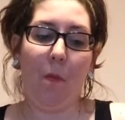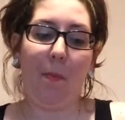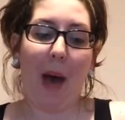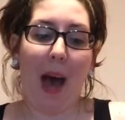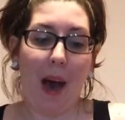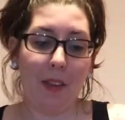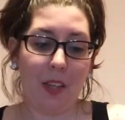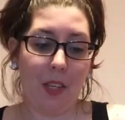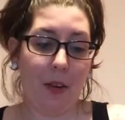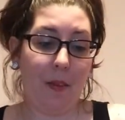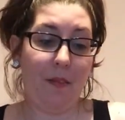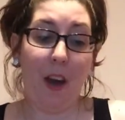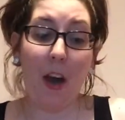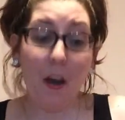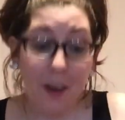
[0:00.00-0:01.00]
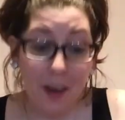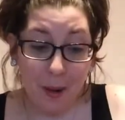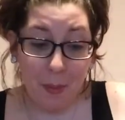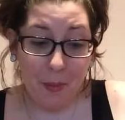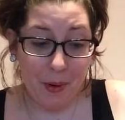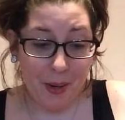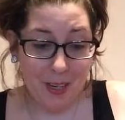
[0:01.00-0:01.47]
baths are very
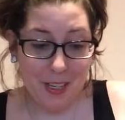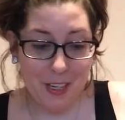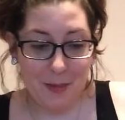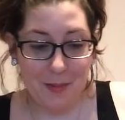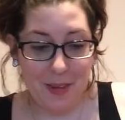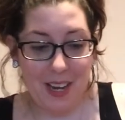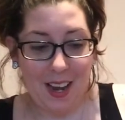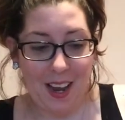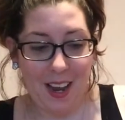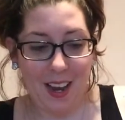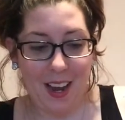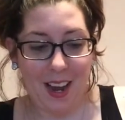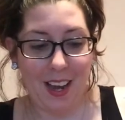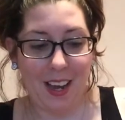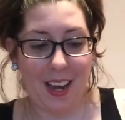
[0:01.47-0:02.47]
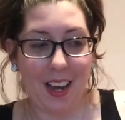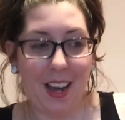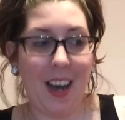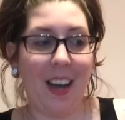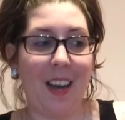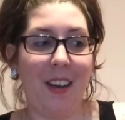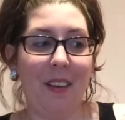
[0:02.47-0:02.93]
important to me and I get
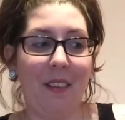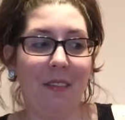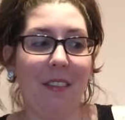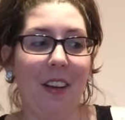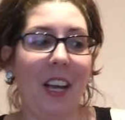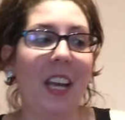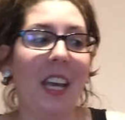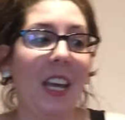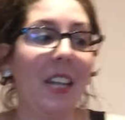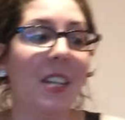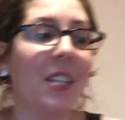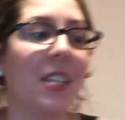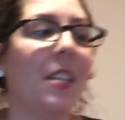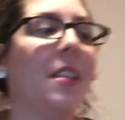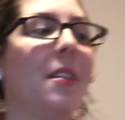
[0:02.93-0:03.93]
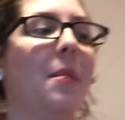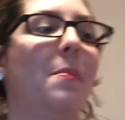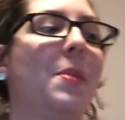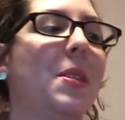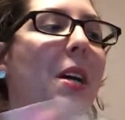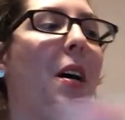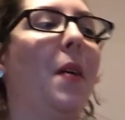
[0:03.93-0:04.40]
kind of like into
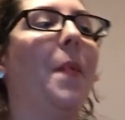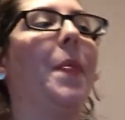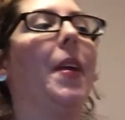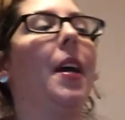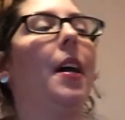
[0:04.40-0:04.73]
them. So,